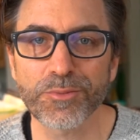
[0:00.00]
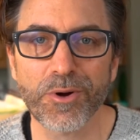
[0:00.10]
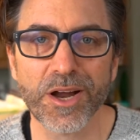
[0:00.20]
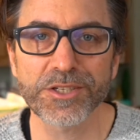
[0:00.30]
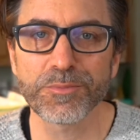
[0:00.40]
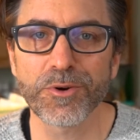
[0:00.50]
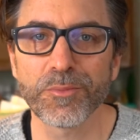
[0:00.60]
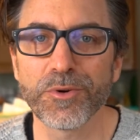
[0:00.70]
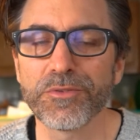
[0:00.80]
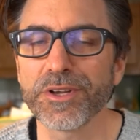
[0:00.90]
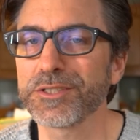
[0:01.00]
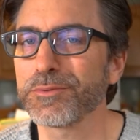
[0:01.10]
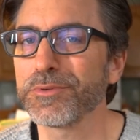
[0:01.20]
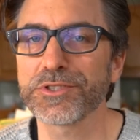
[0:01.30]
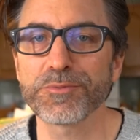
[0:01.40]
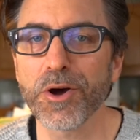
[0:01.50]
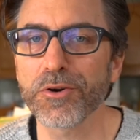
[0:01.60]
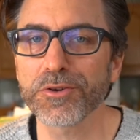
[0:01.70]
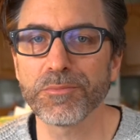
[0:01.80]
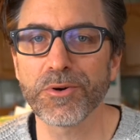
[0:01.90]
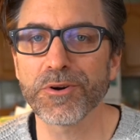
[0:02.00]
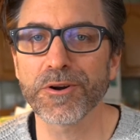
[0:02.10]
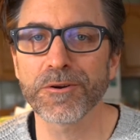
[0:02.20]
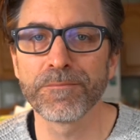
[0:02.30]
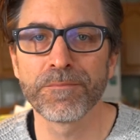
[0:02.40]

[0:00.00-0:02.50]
watched more movies, we've smoked more.